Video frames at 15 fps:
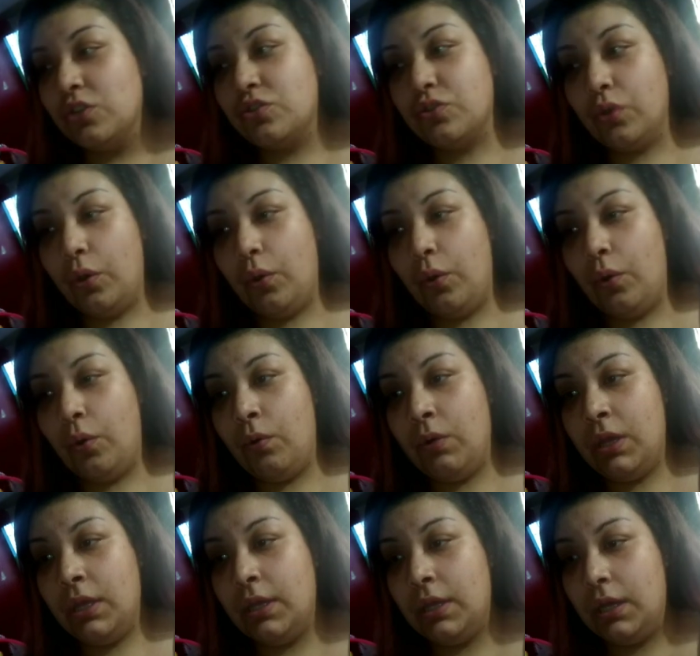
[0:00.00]
So
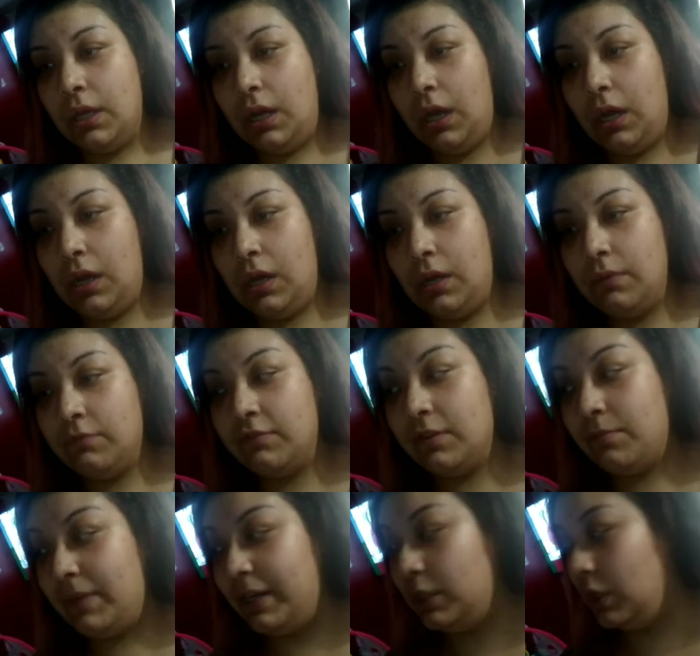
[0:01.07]
with
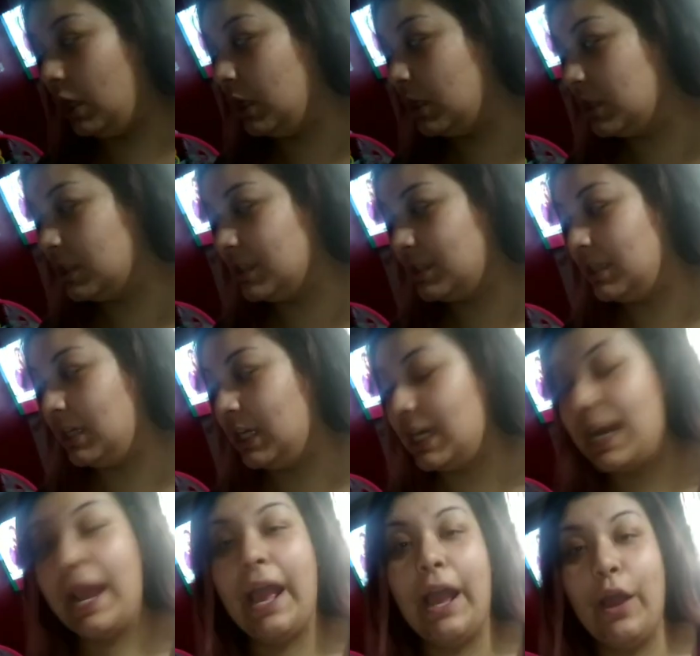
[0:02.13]
my daughters
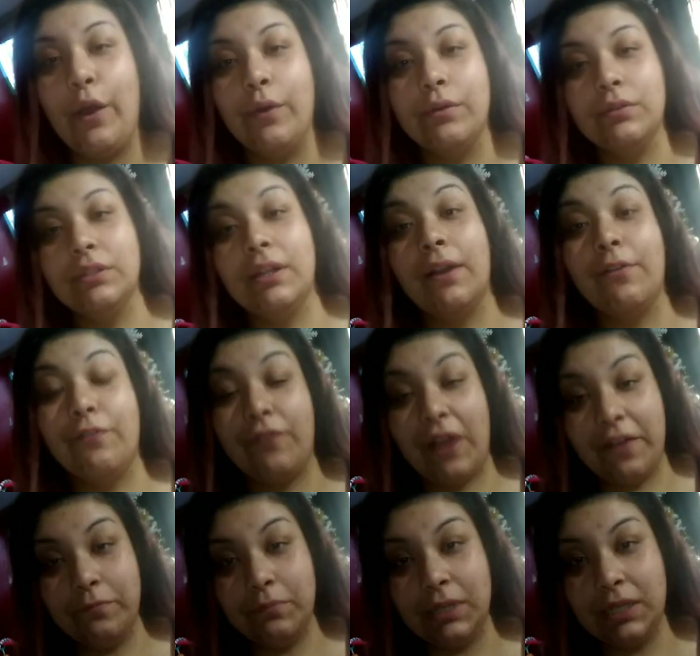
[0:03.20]
now, they're
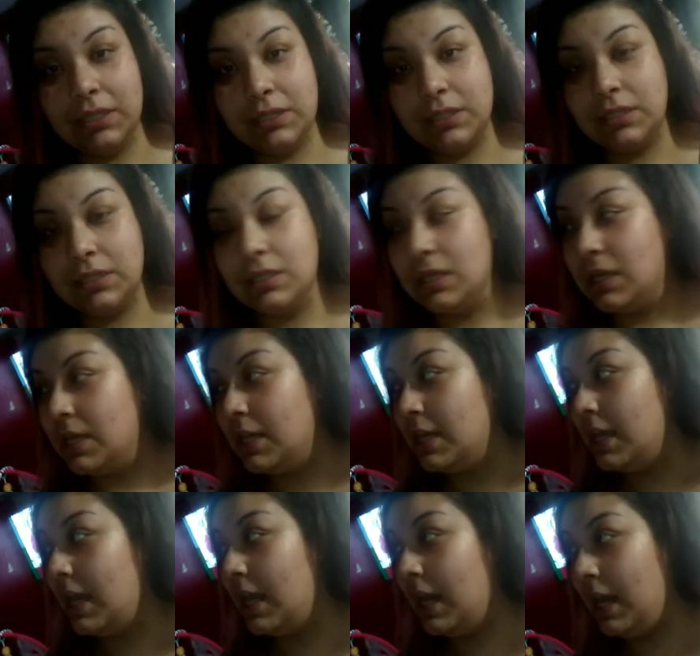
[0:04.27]
5 months,
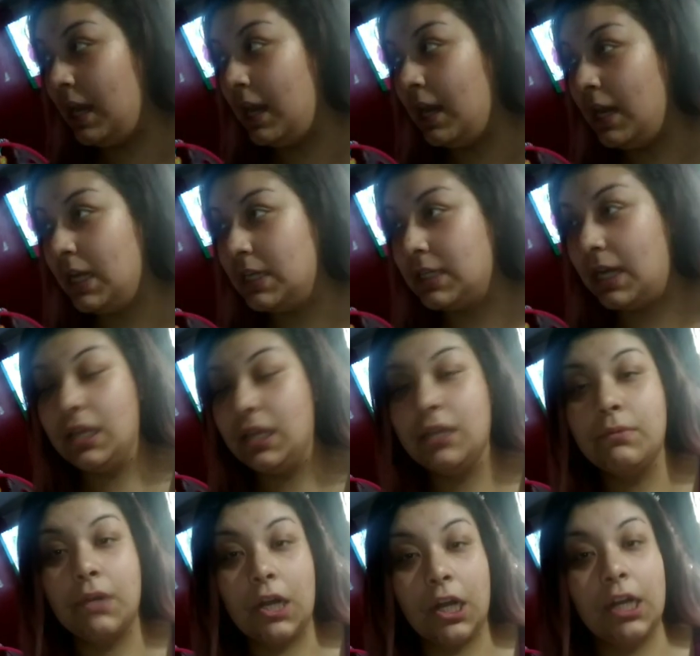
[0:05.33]
and
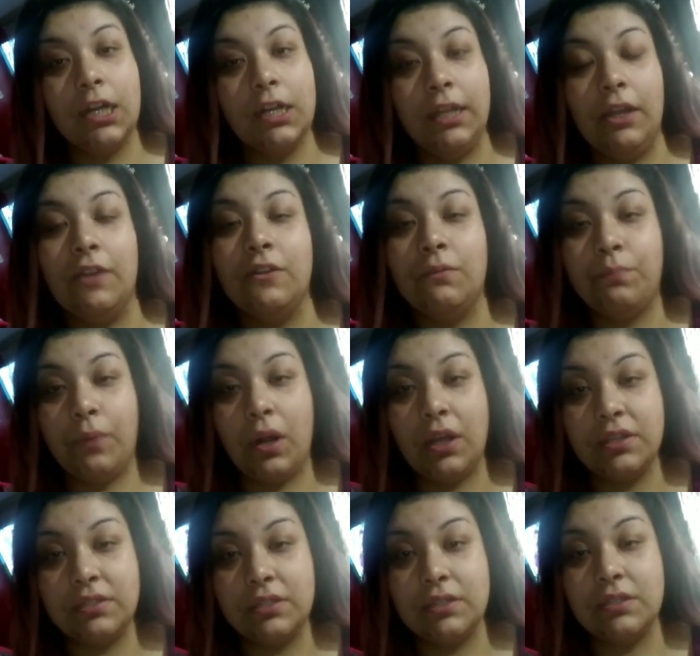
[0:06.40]
am currently on the
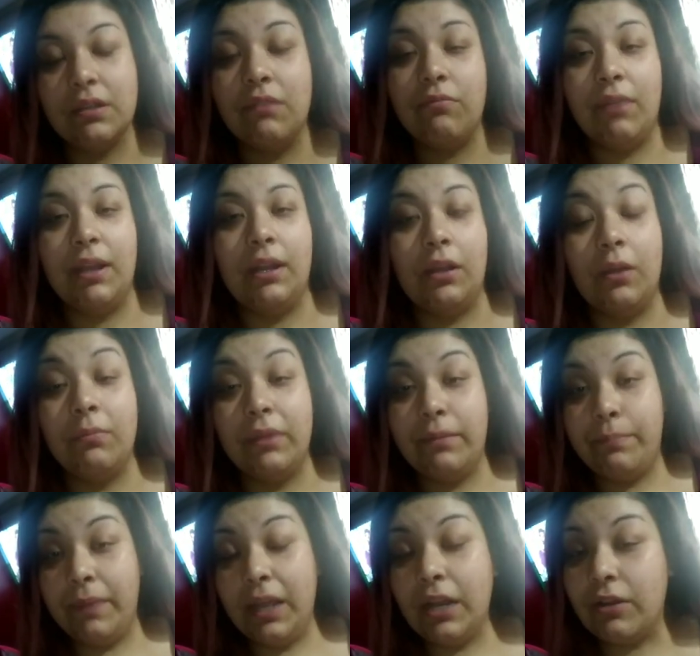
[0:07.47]
process of waiting on my
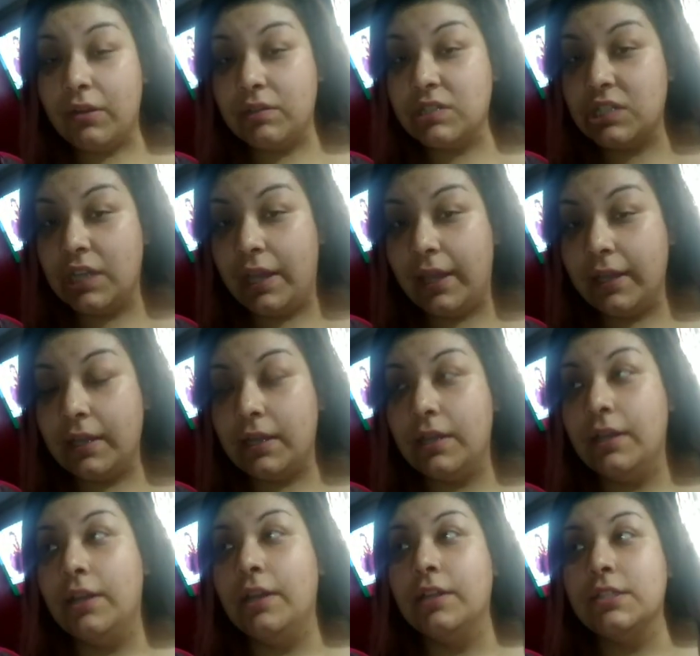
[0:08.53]
background check
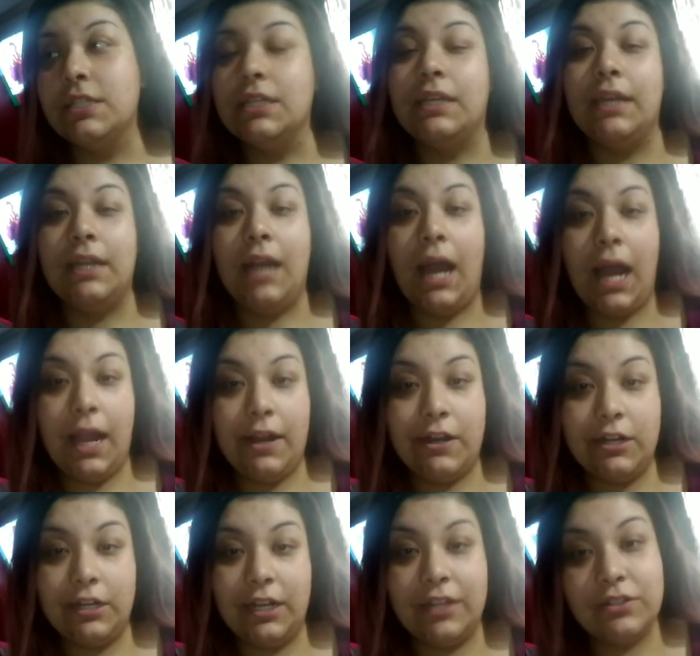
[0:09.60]
to get
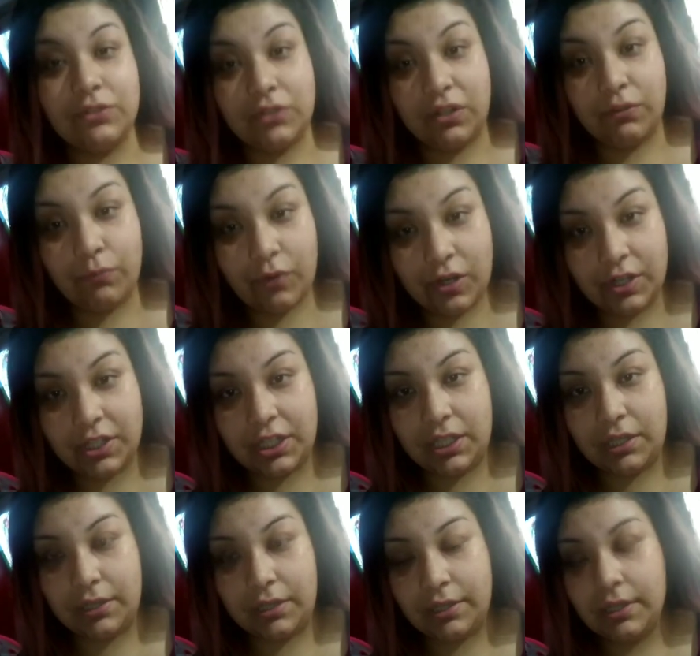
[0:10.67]
hired and start
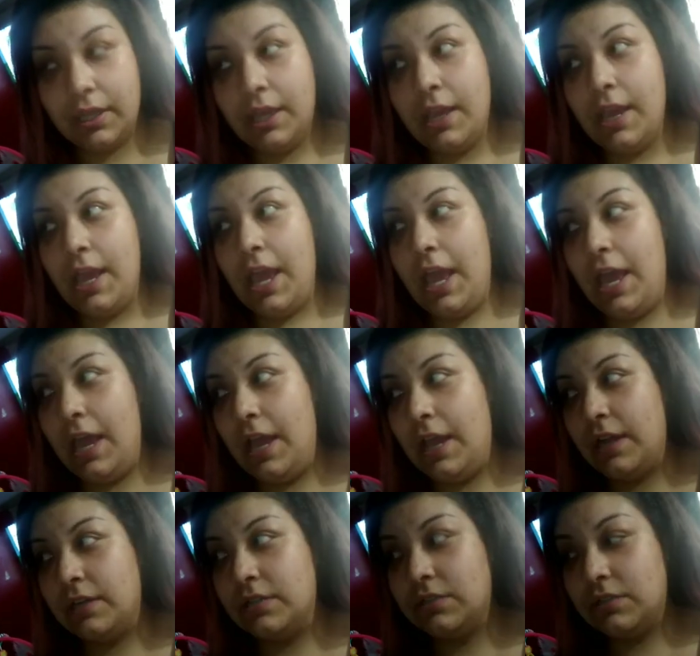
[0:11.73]
working,
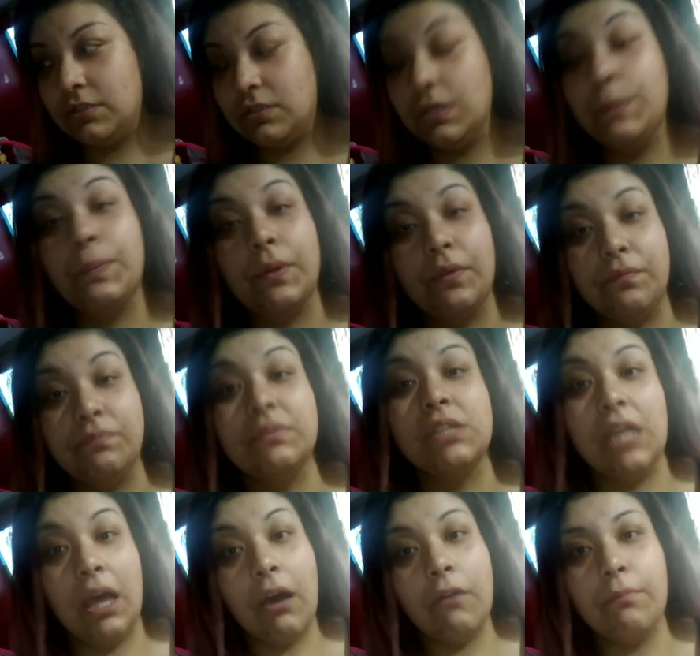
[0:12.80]
and
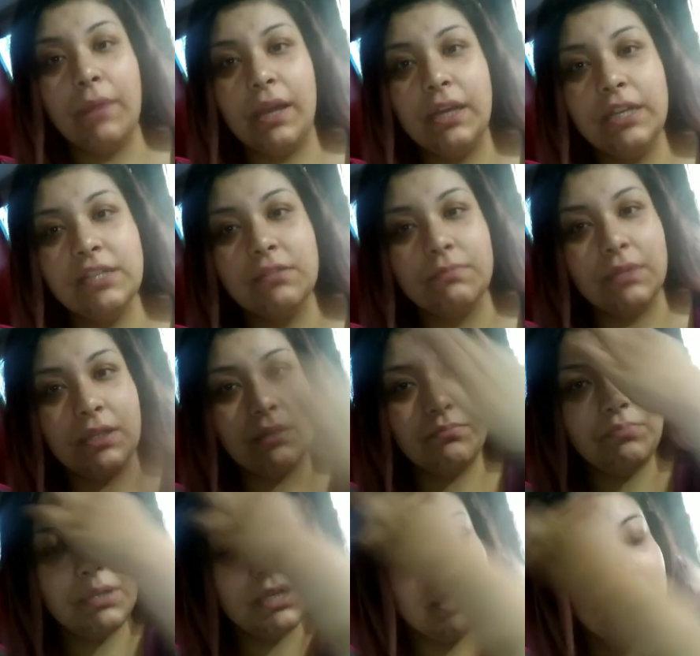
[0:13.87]
to help my husband,
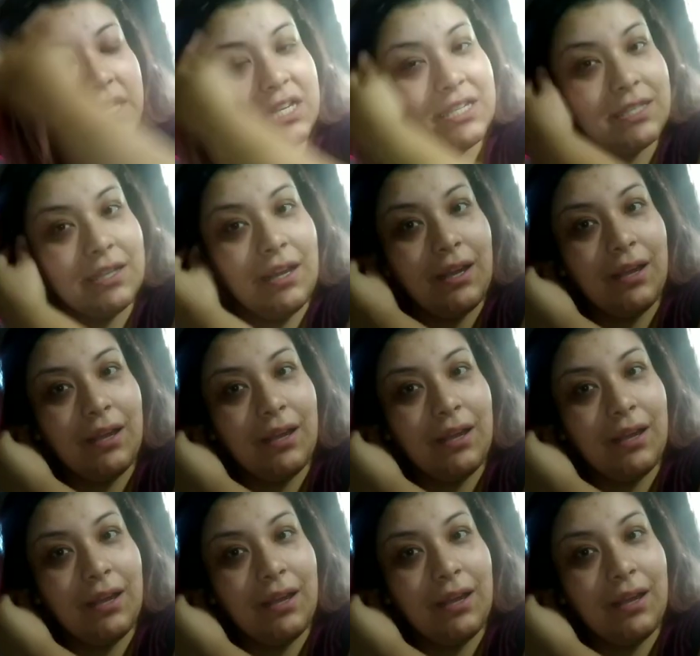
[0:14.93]
because